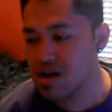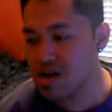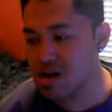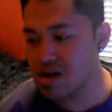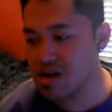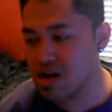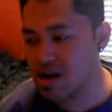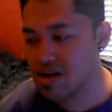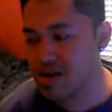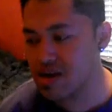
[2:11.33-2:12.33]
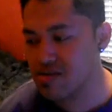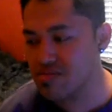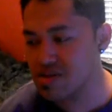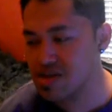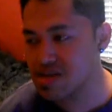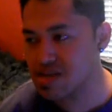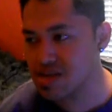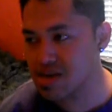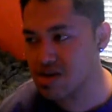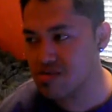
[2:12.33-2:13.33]
I can't really
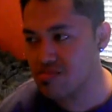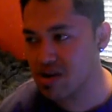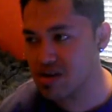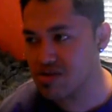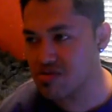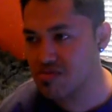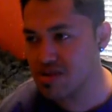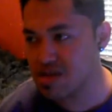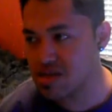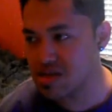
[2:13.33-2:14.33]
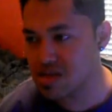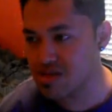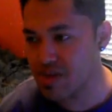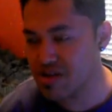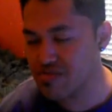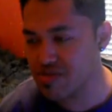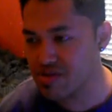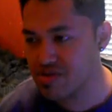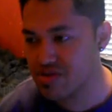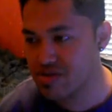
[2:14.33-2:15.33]
see Ryu in Smash
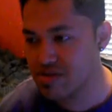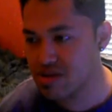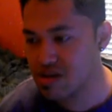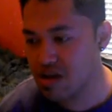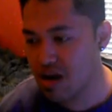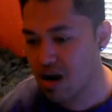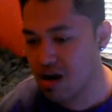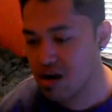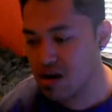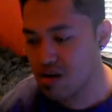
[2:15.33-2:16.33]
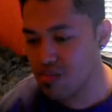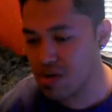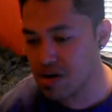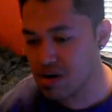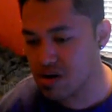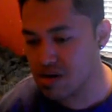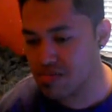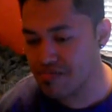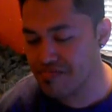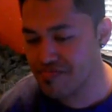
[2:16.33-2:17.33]
Brothers, but
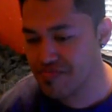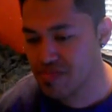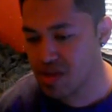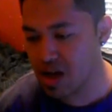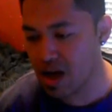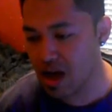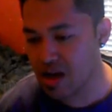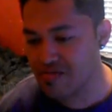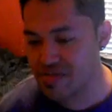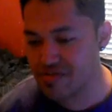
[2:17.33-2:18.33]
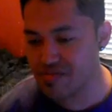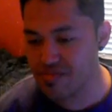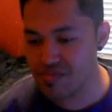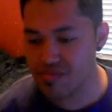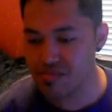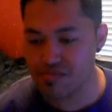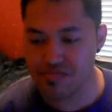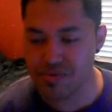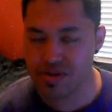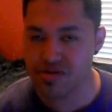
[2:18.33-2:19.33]
I haven't
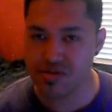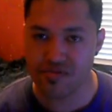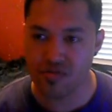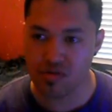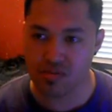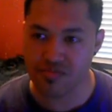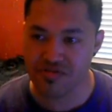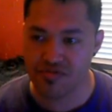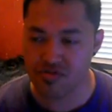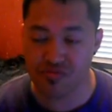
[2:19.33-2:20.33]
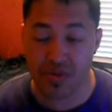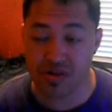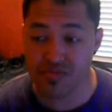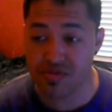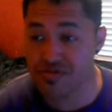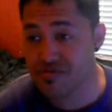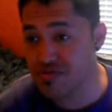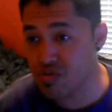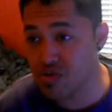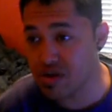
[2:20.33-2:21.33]
been to the forums for Smash Brothers,
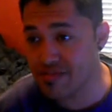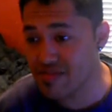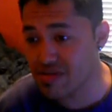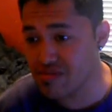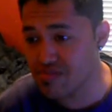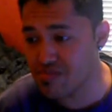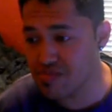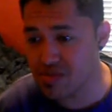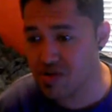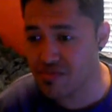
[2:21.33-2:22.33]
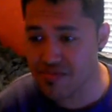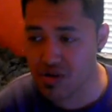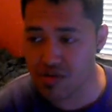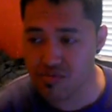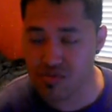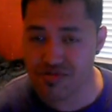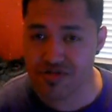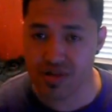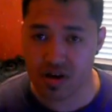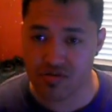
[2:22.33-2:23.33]
nor even voted
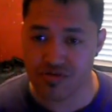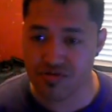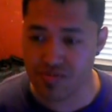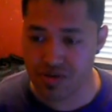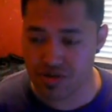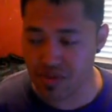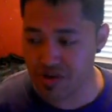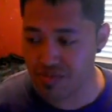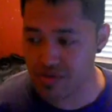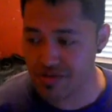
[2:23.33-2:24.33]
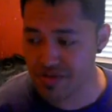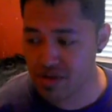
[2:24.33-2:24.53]
which character should be on Smash Brothers.